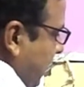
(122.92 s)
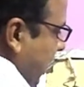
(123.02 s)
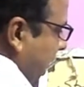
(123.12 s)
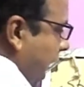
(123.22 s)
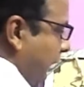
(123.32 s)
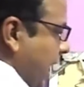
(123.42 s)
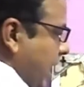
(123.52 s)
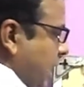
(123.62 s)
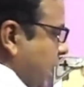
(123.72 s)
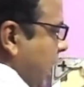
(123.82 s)
the
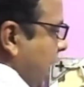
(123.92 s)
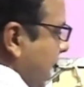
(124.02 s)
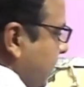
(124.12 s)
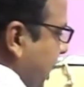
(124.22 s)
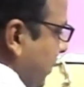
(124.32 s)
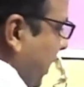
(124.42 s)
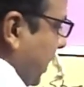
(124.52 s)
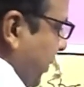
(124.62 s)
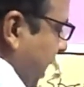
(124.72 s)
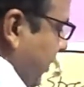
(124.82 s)
height, and then
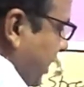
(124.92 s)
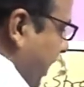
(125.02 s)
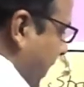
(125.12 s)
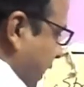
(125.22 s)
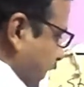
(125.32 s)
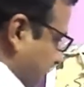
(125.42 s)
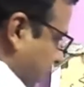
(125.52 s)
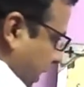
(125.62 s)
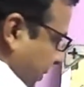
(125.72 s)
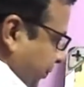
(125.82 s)
multiply by the
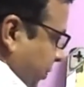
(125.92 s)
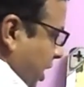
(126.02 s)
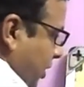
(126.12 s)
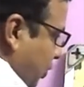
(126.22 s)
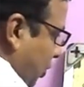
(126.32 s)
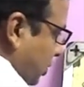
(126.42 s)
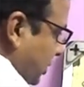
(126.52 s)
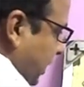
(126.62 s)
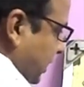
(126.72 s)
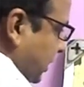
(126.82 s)
density. So
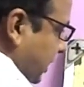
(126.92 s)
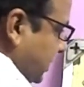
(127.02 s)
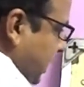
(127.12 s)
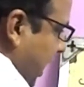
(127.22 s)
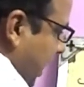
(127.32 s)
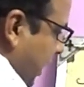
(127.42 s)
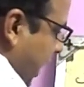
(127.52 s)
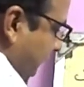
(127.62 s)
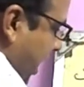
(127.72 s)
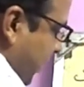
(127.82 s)
this is the
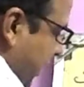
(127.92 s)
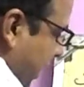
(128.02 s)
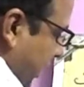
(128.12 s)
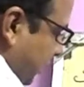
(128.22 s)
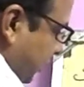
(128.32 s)
diameter,